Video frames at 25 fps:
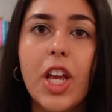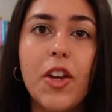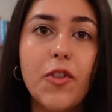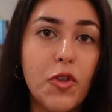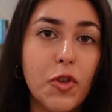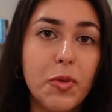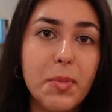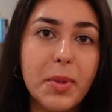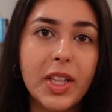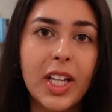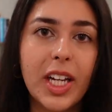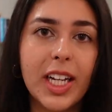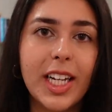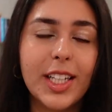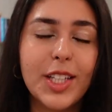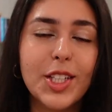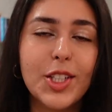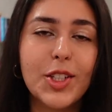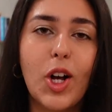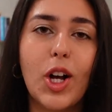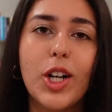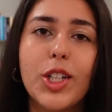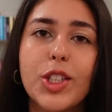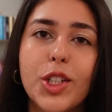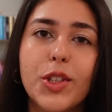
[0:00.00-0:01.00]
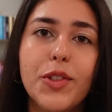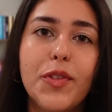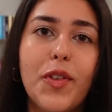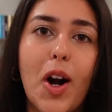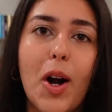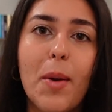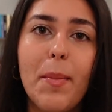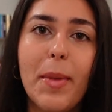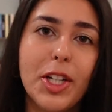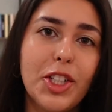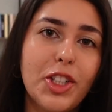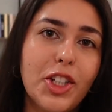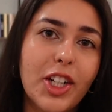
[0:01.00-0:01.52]
If you've been liking this haul so
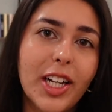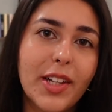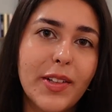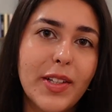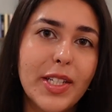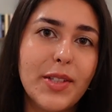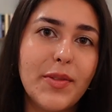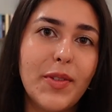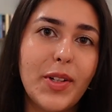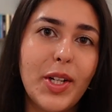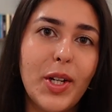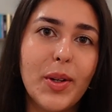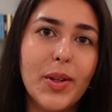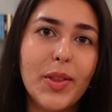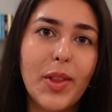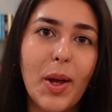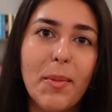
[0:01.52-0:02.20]
far, make sure to give this video a